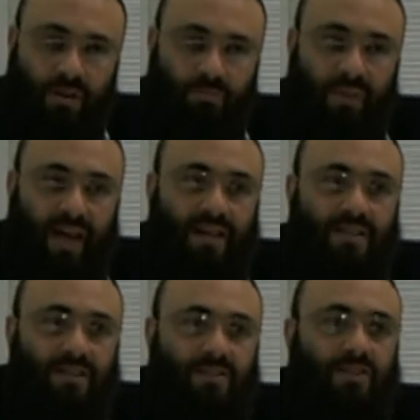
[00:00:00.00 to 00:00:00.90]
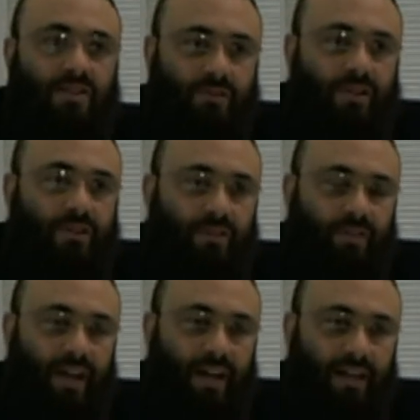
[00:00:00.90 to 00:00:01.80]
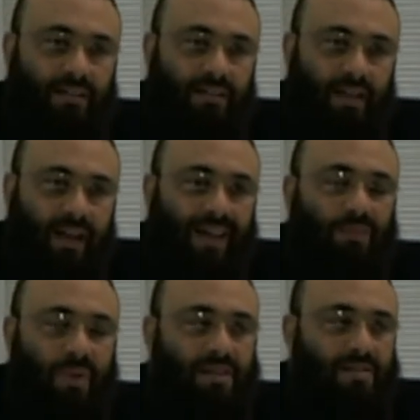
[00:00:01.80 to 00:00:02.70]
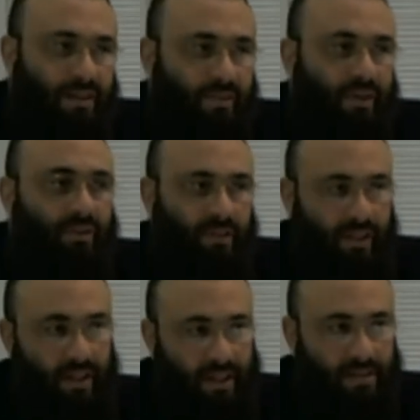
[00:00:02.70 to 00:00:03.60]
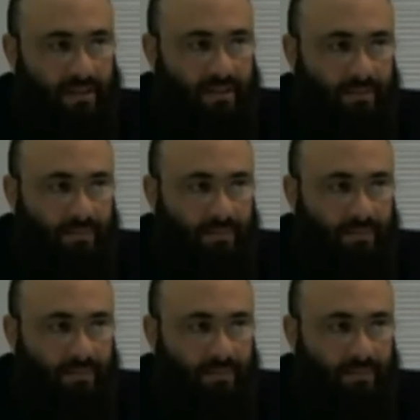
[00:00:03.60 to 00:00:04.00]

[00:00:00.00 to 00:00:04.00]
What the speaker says: Man is the servant of God and master of everything else.